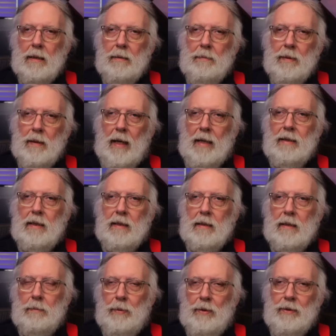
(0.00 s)

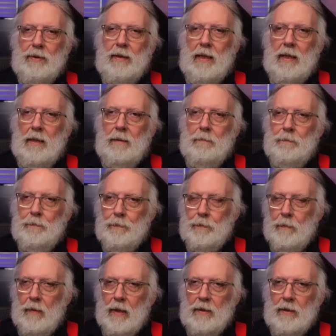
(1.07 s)
license, per seat.
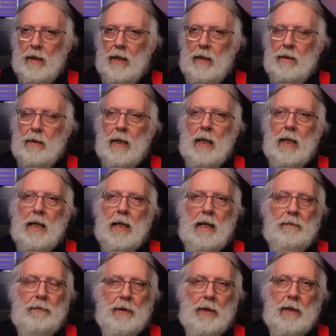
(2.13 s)
So
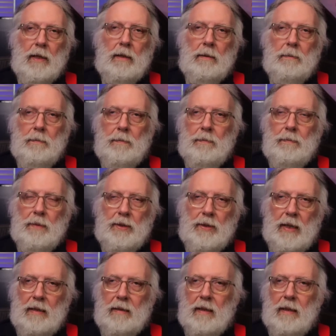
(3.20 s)
if your
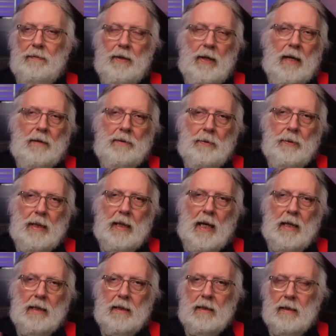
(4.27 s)
machines, if you had 3
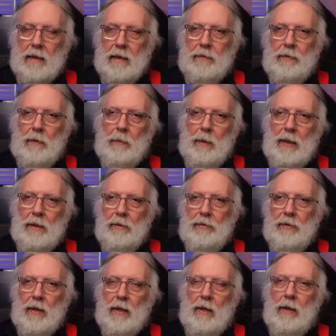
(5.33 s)
licenses for
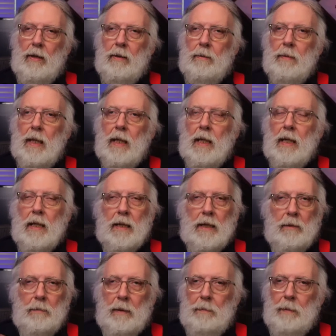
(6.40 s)
Windows at home,
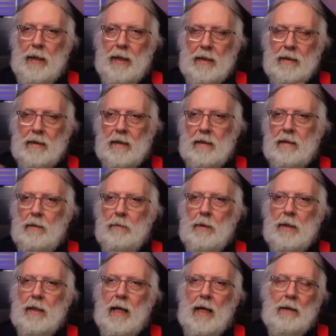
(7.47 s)
you'd be paying
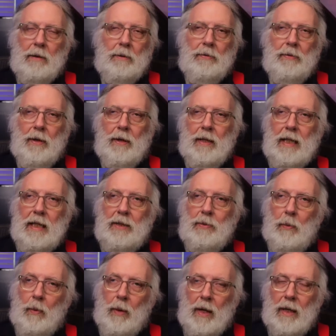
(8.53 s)
$61 on
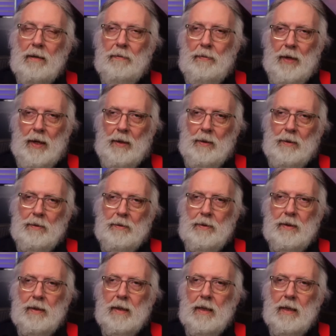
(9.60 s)
each one of those.